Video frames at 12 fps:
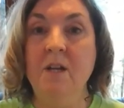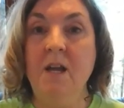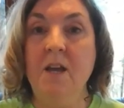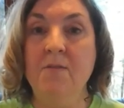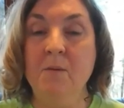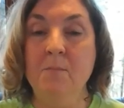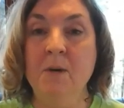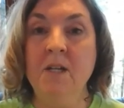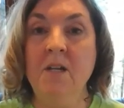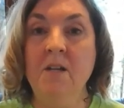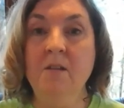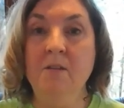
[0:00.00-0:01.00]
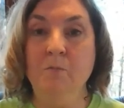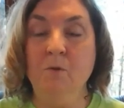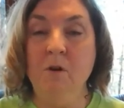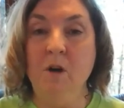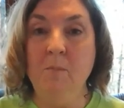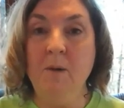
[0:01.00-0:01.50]
and the money that we're
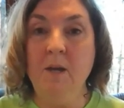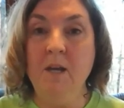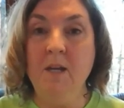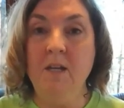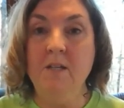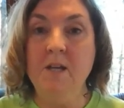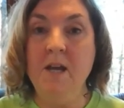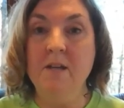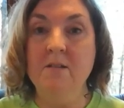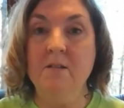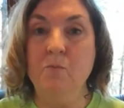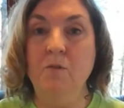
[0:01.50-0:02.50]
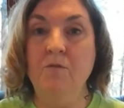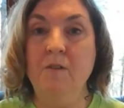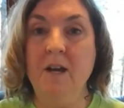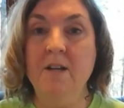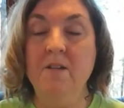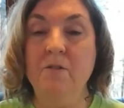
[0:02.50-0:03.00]
all paying in taxes will
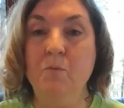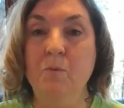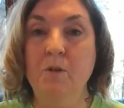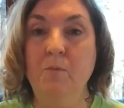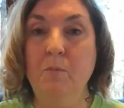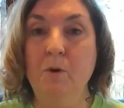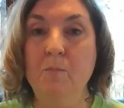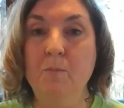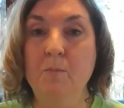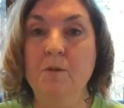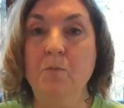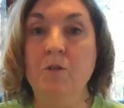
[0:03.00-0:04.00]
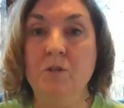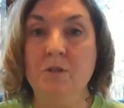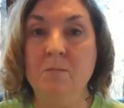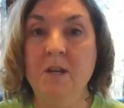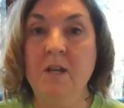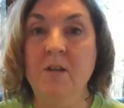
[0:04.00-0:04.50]
find its real purpose, which is
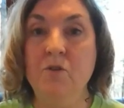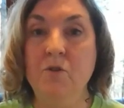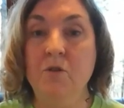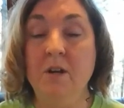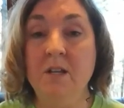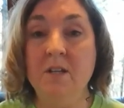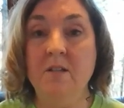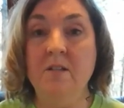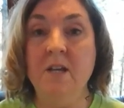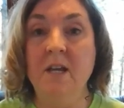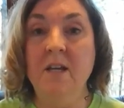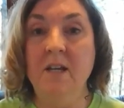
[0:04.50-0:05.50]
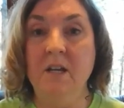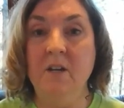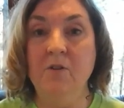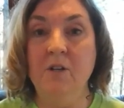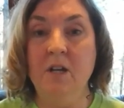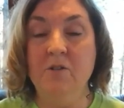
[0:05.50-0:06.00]
making sure our kids get a
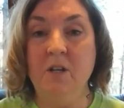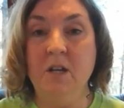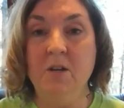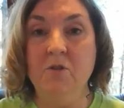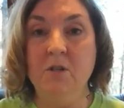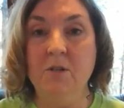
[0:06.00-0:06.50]
good education.